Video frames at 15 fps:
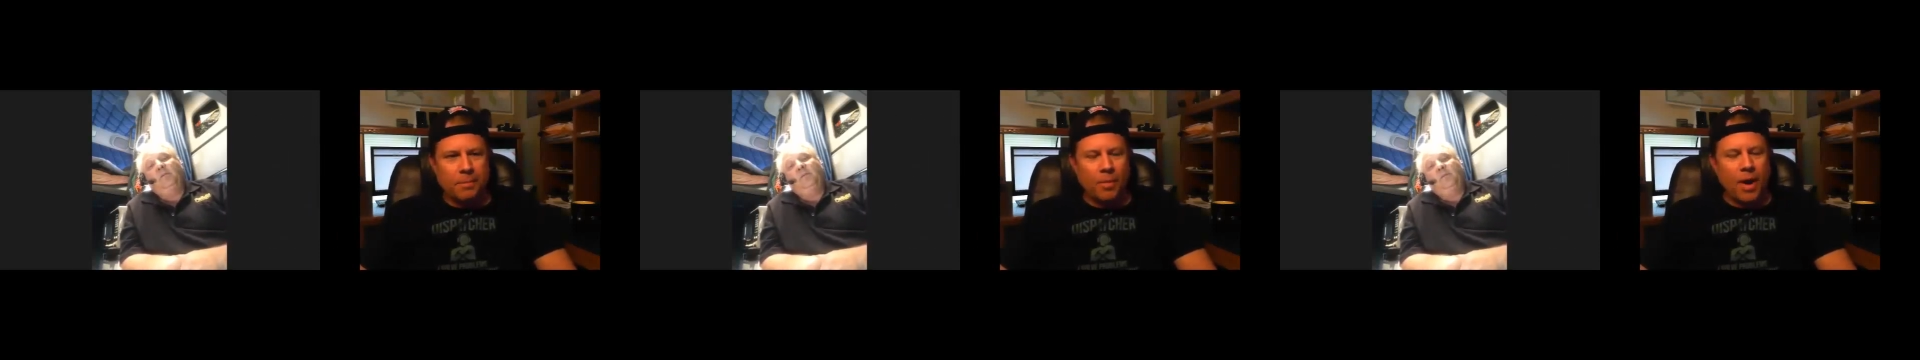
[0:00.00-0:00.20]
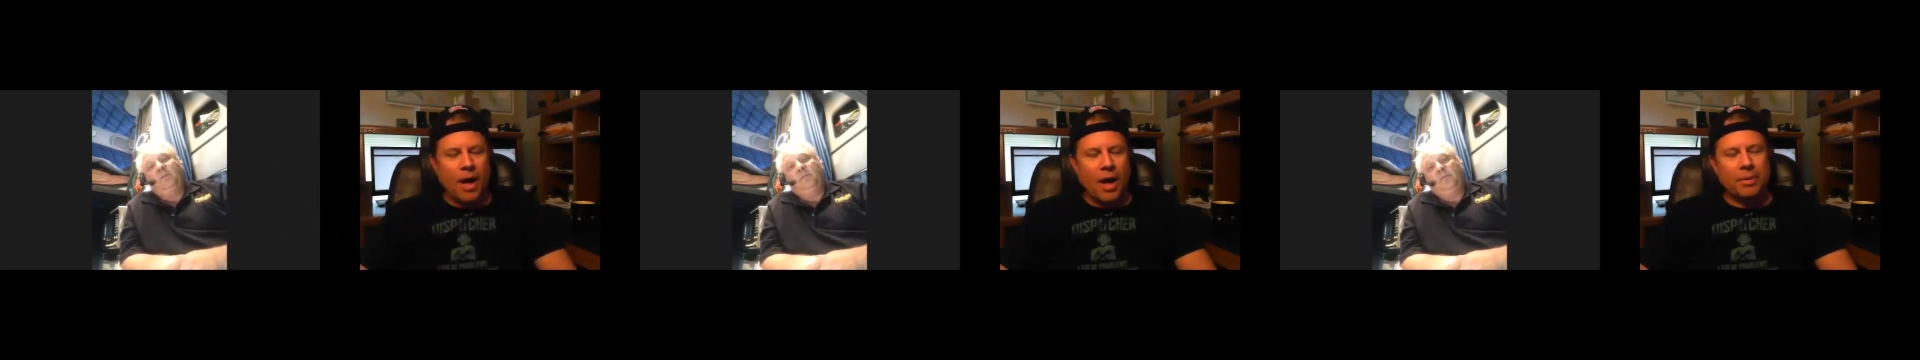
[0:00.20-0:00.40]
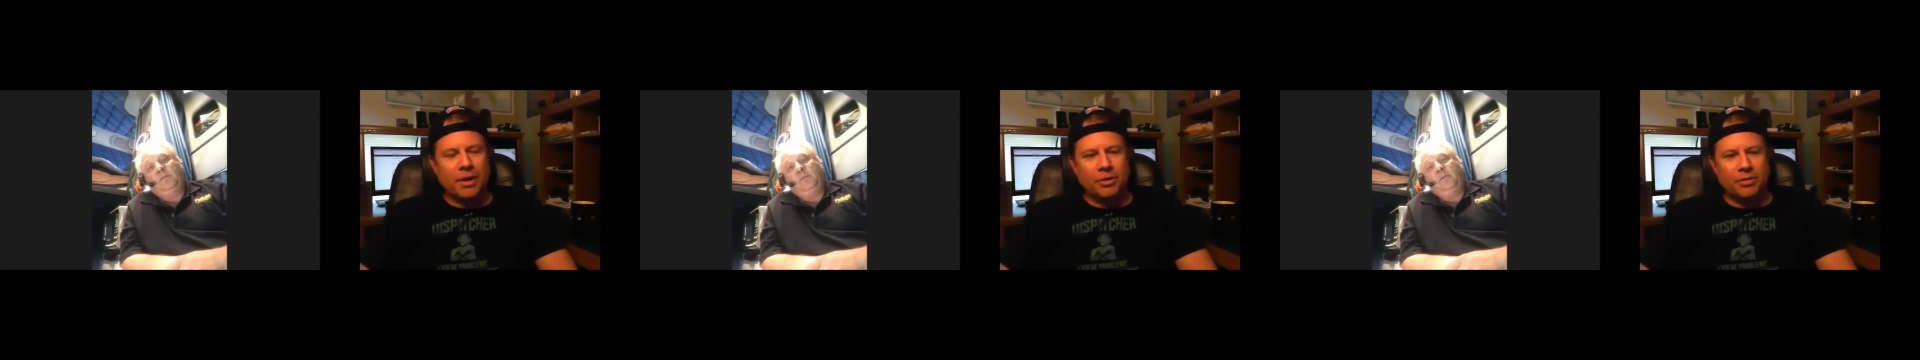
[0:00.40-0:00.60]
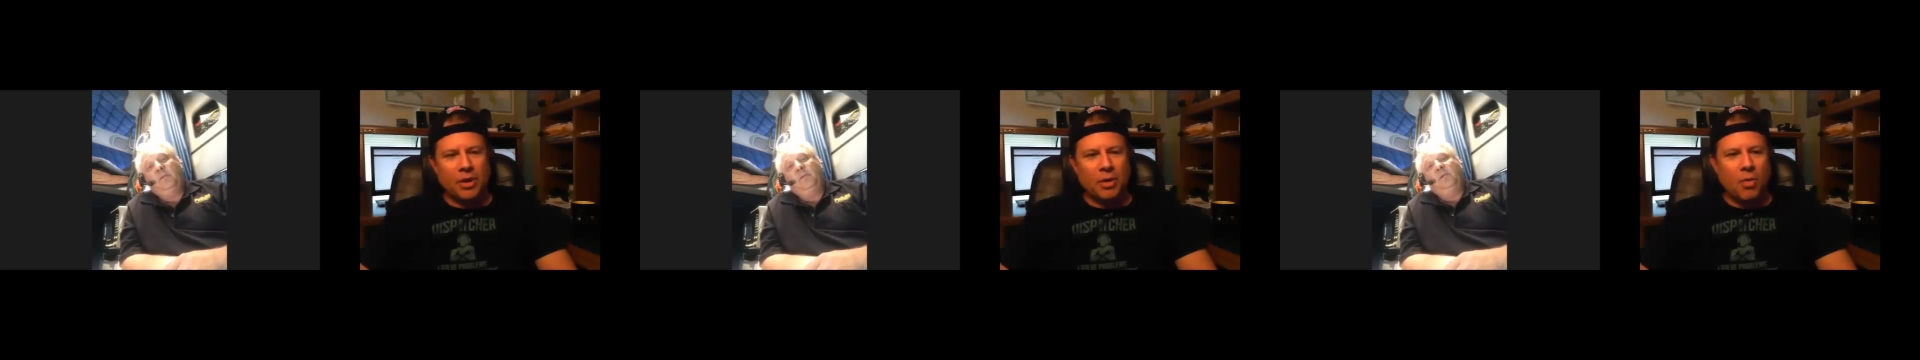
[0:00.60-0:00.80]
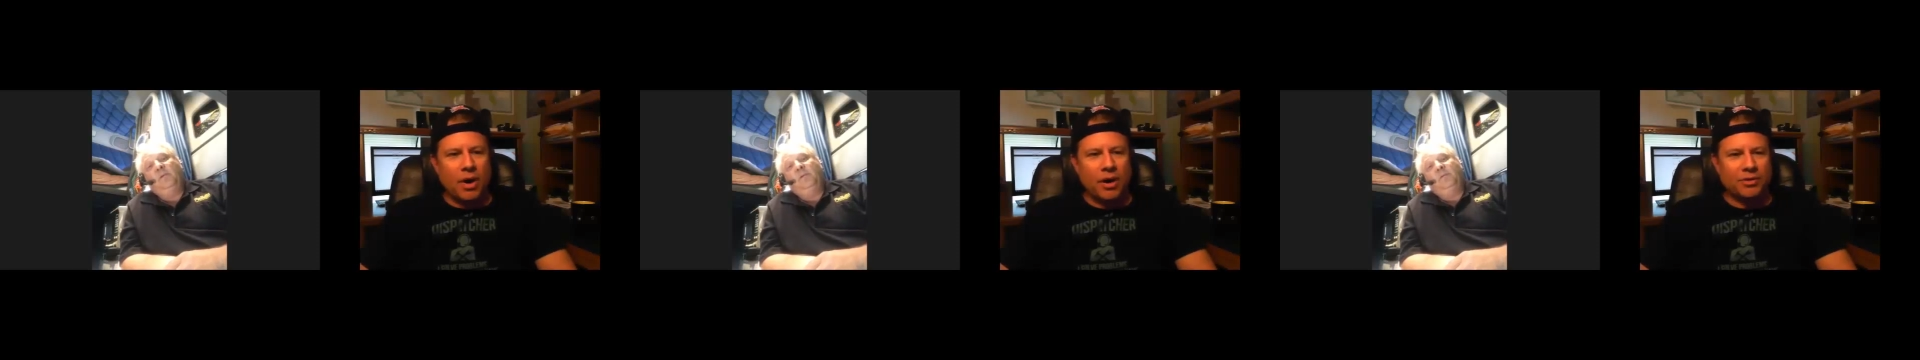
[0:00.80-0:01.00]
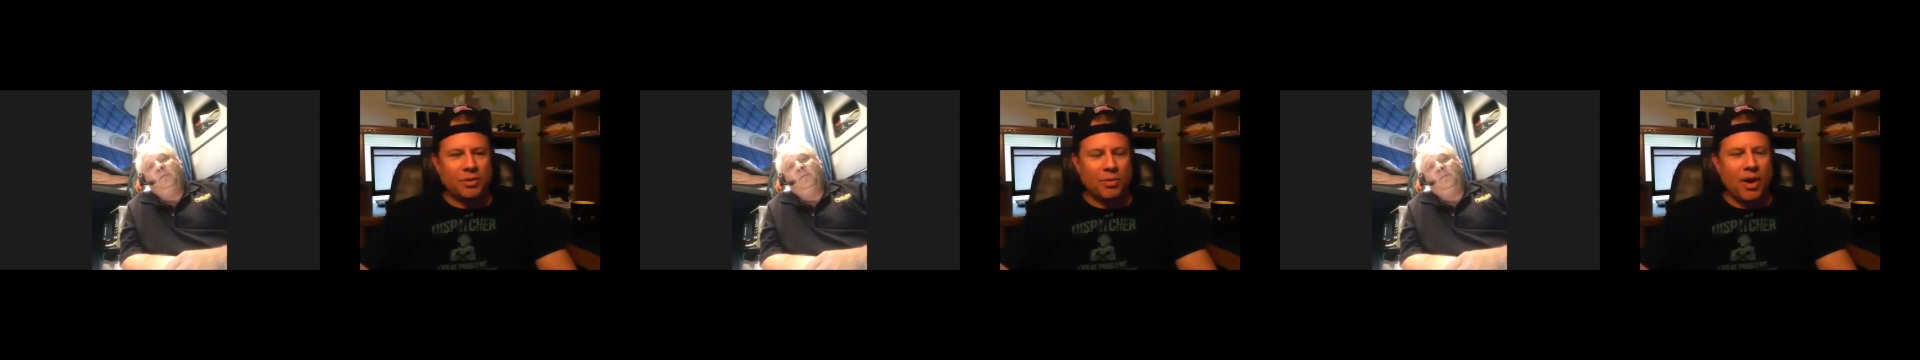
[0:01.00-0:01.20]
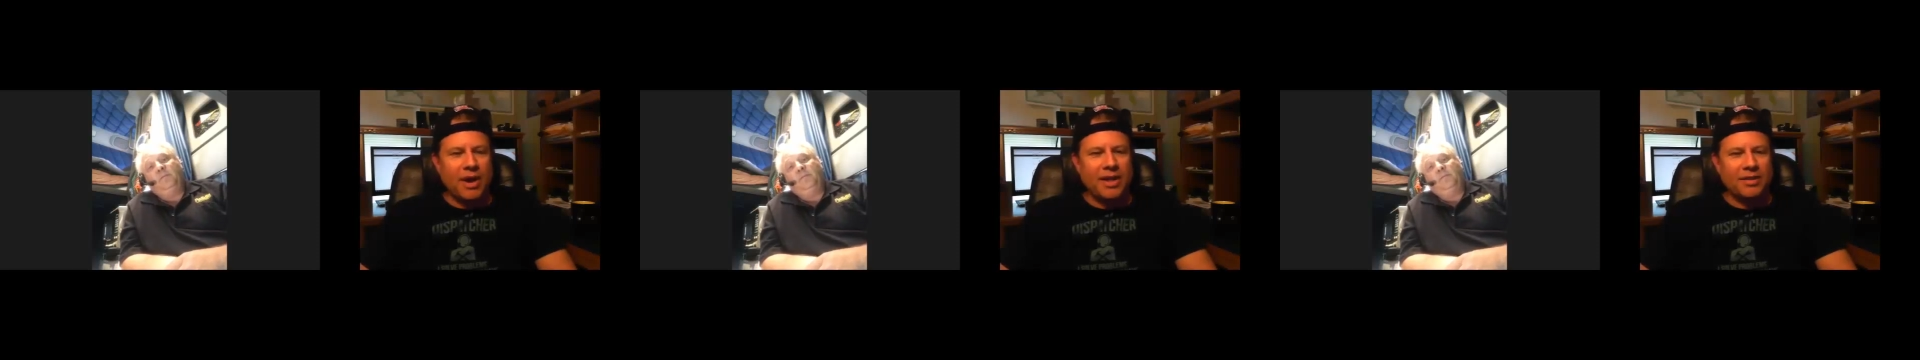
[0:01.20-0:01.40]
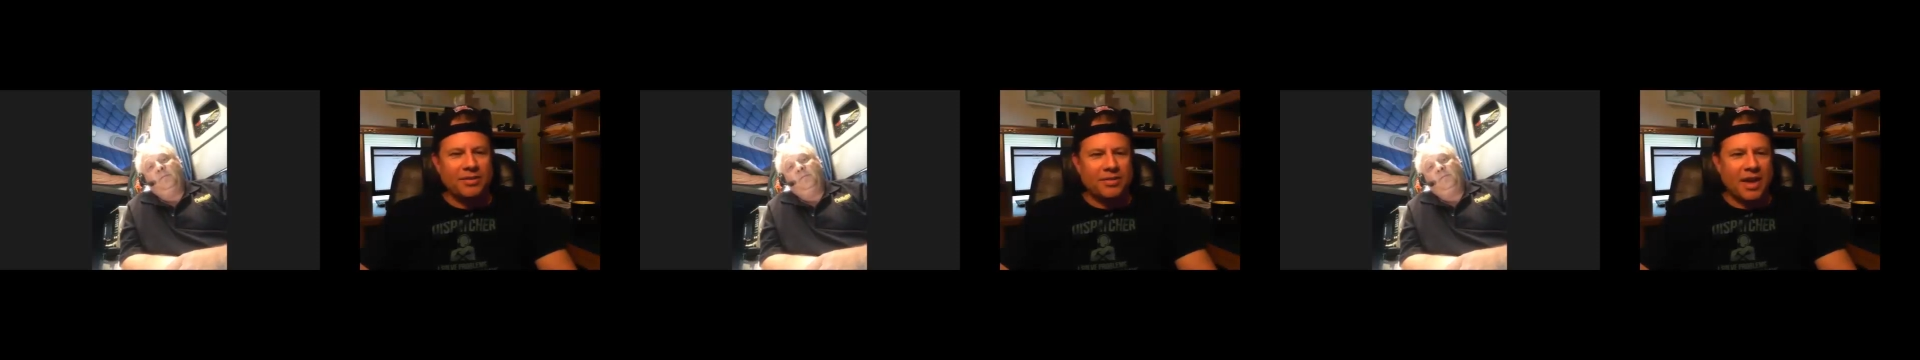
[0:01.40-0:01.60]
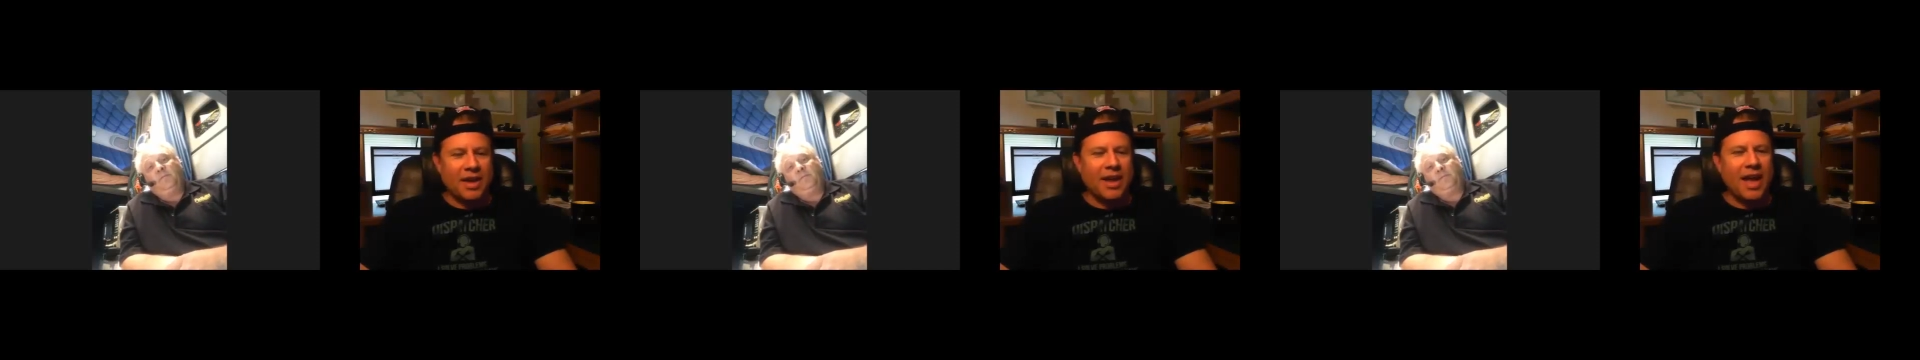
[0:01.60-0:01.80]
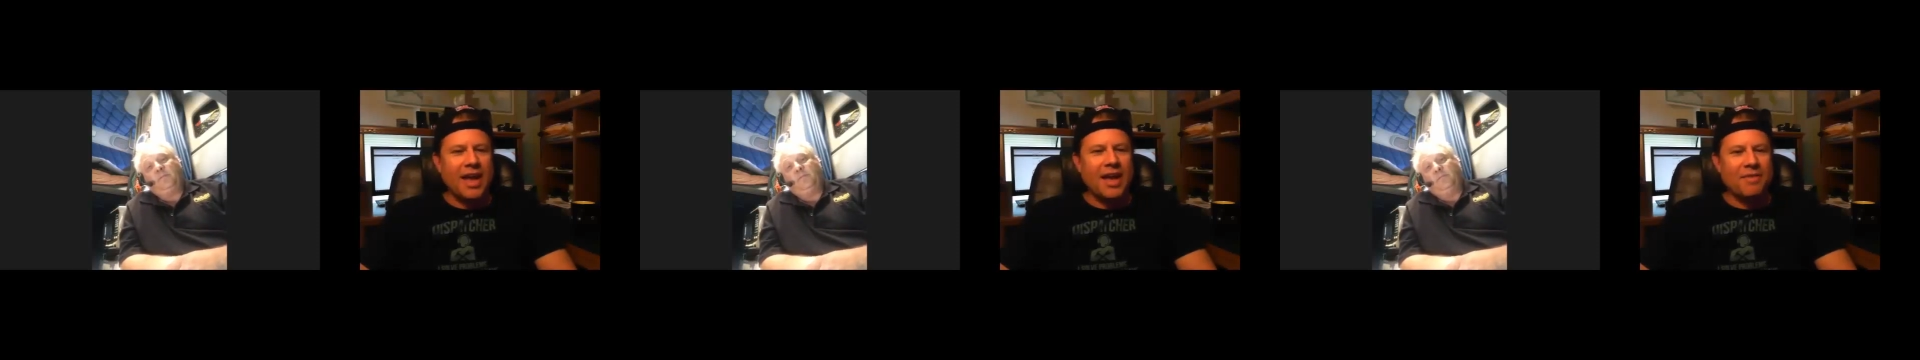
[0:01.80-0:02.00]
Well, because he wanted to wait. He said,
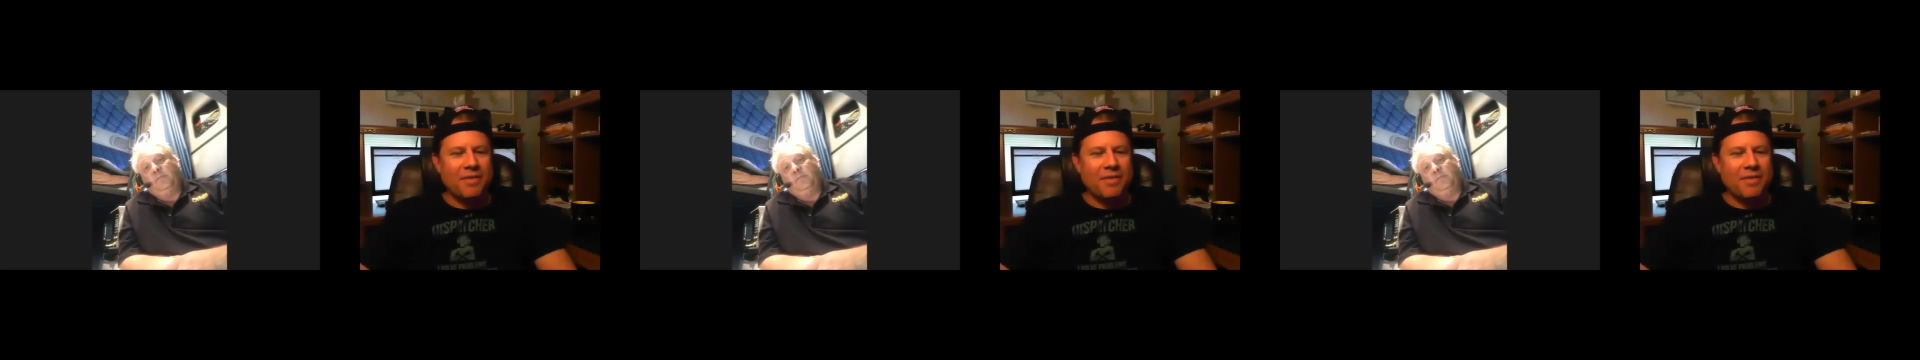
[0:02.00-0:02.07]
hey,